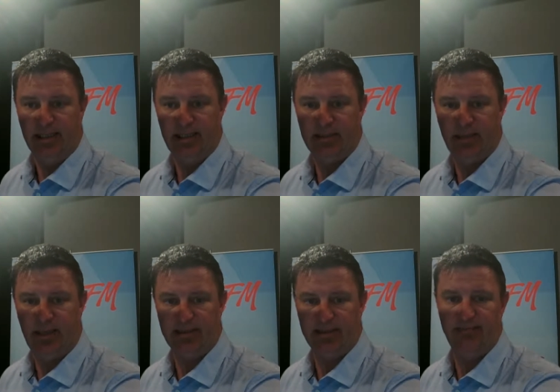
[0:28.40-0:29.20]
as
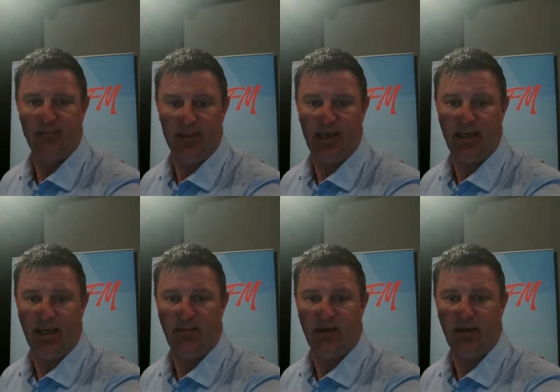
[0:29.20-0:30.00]
well as a keen
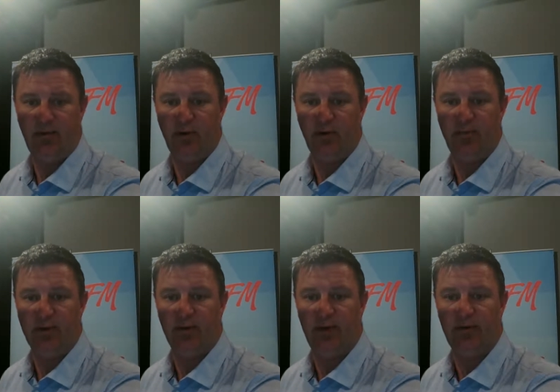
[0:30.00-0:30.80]
advocate for youth
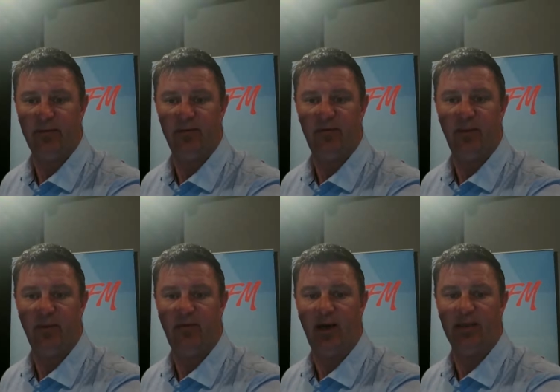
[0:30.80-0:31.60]
mental health and
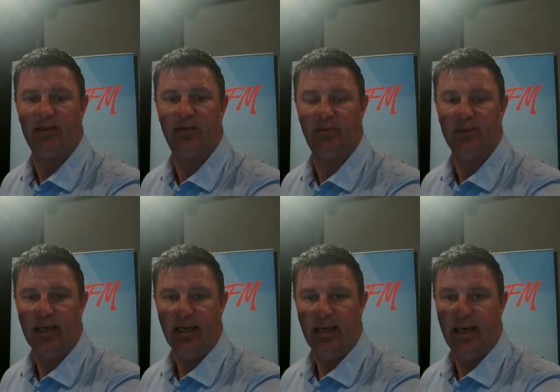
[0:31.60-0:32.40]
family violence support
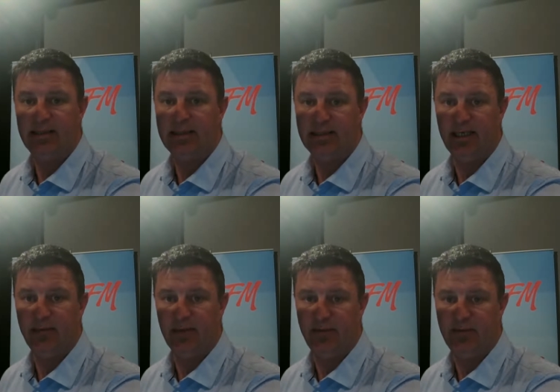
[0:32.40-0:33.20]
and
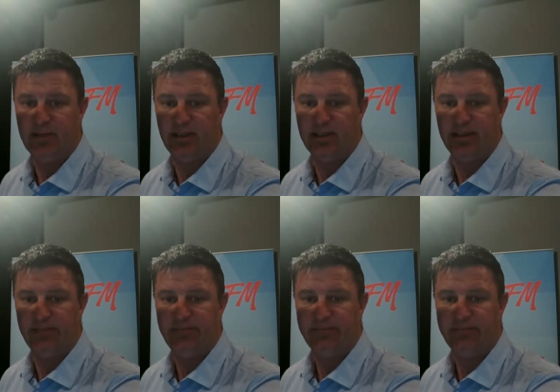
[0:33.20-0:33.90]
sustainable infrastructure.